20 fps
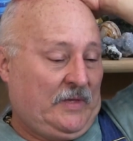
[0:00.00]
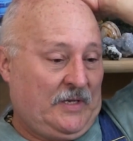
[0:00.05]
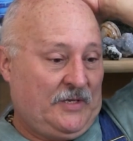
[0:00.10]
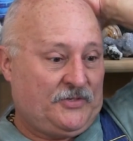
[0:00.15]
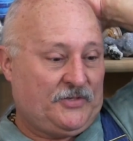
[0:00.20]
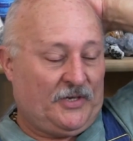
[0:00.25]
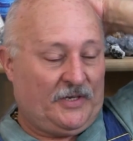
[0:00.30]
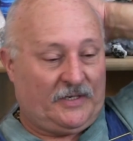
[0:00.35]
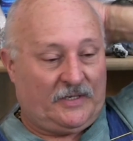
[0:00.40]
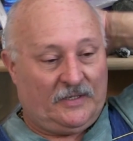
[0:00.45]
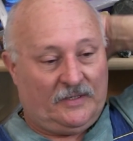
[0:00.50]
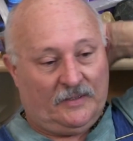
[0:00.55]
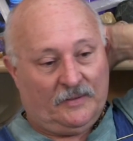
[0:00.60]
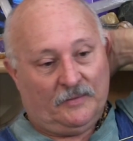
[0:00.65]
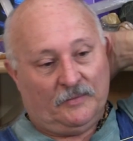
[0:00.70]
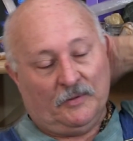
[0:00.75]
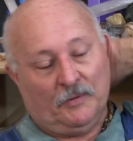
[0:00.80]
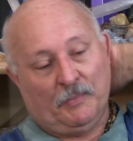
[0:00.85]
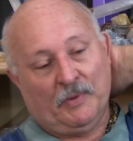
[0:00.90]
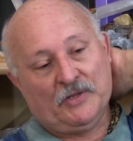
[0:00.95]
it's like
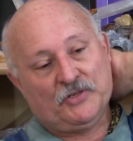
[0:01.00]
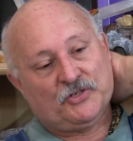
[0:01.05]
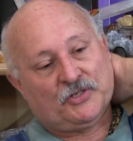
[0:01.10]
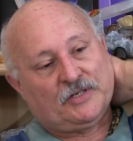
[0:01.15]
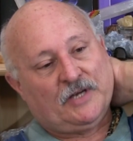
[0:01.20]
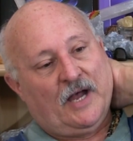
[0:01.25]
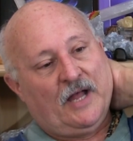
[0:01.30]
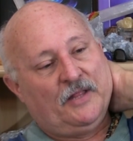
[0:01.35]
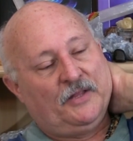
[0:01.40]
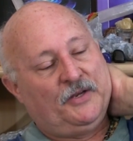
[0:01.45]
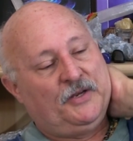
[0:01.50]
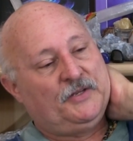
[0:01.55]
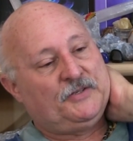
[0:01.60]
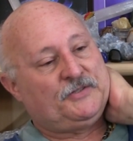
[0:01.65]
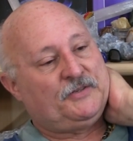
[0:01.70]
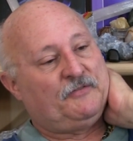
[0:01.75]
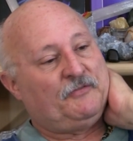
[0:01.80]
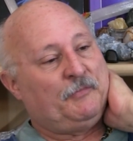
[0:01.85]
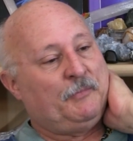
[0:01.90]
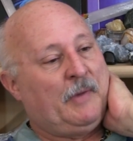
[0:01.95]
a, a, bunch of
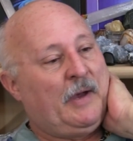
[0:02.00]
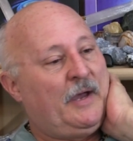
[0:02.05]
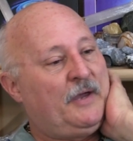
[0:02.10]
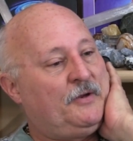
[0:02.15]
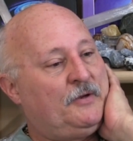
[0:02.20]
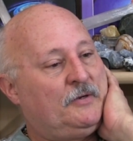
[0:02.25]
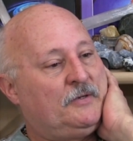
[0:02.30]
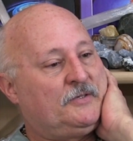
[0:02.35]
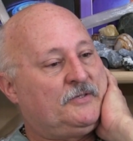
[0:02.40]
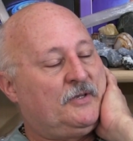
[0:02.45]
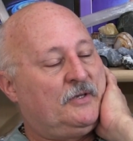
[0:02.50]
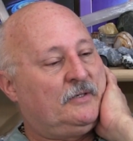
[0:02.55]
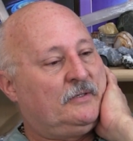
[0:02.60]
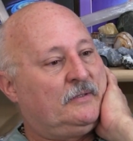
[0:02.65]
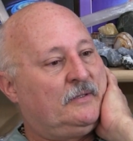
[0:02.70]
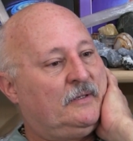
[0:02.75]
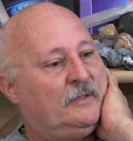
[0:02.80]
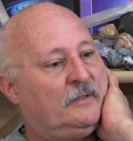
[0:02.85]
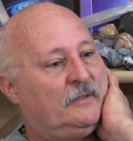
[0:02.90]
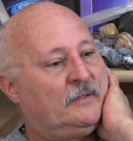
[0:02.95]
colonies of miners.
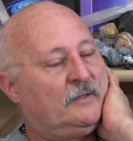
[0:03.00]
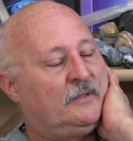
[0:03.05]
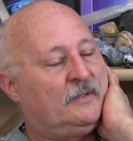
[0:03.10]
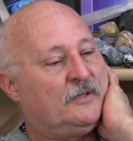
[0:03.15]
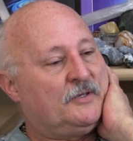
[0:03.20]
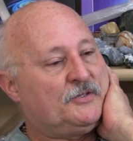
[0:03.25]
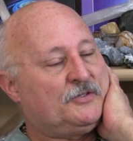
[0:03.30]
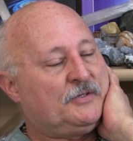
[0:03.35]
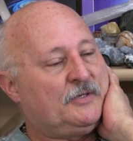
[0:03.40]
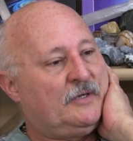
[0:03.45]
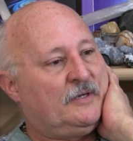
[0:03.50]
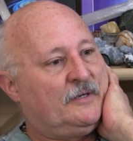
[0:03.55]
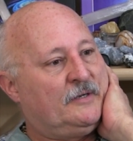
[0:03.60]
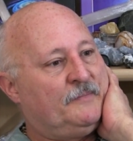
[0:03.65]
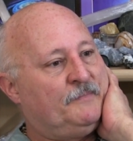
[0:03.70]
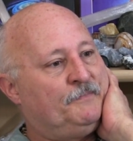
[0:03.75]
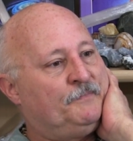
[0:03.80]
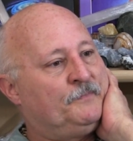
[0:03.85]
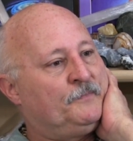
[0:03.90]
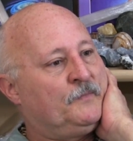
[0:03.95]
Uh, uh, this
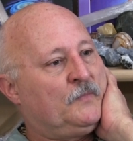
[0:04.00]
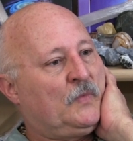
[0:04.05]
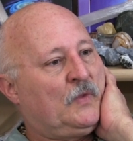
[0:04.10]
um,